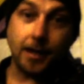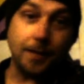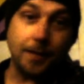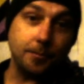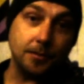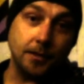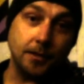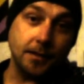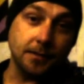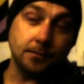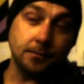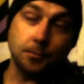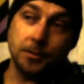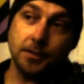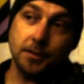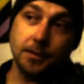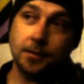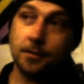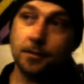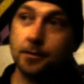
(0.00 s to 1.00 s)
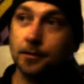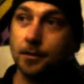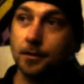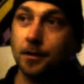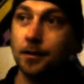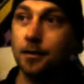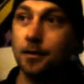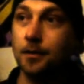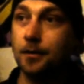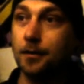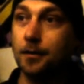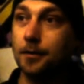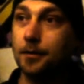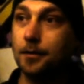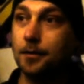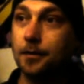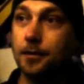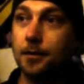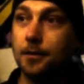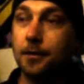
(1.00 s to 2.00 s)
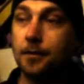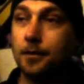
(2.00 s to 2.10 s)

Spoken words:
But yeah, so I guess that's it.